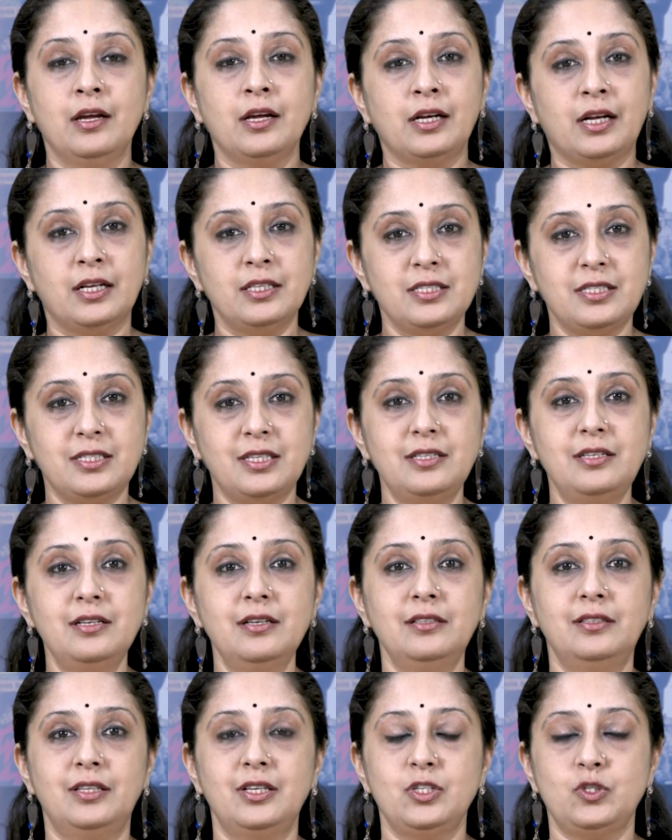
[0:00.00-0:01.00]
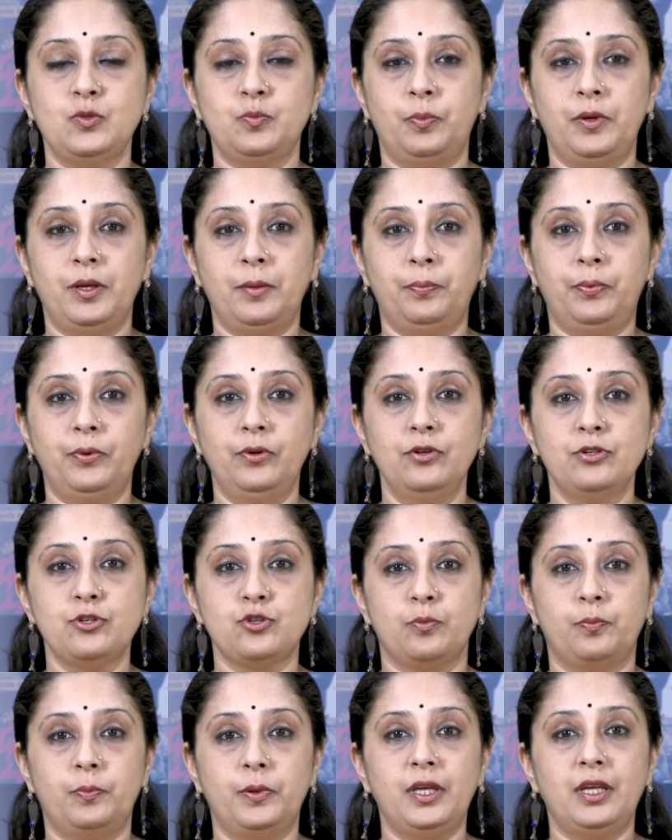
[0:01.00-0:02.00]
considered these people
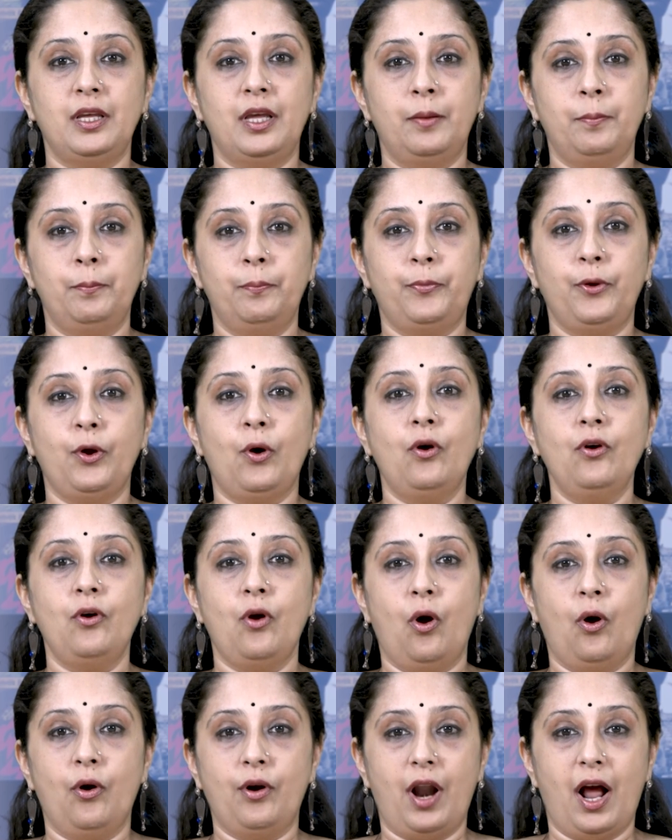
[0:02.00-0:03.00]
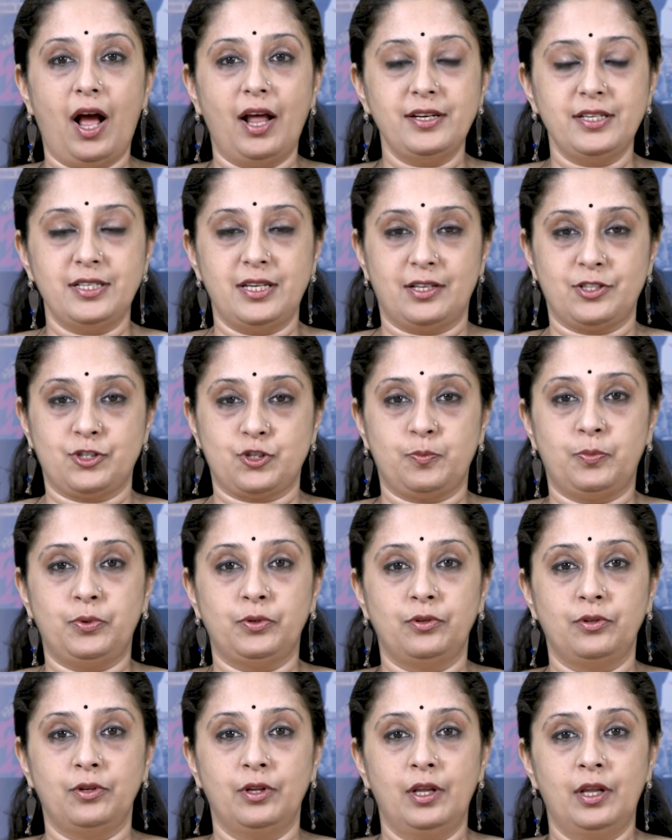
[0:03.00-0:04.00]
to be impure or
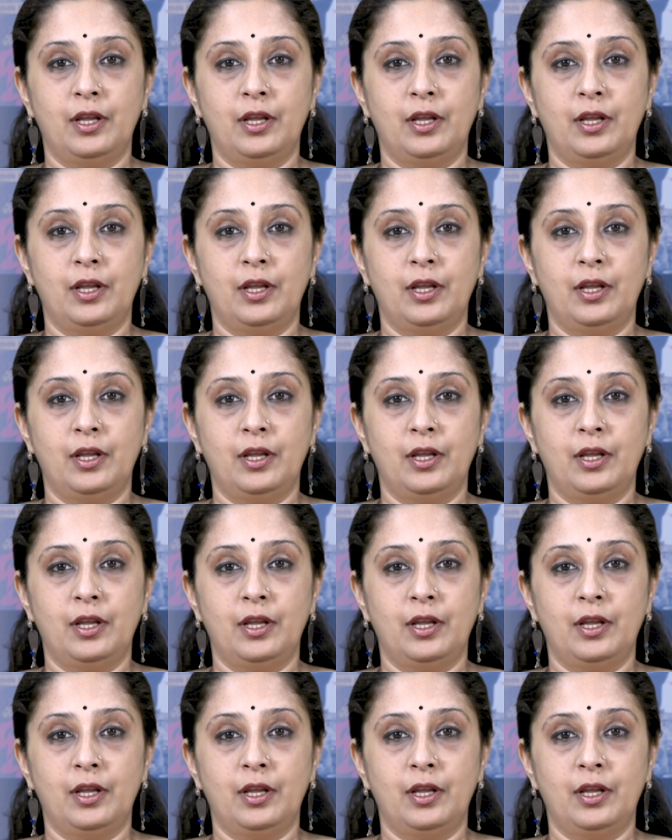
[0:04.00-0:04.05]
untouchable,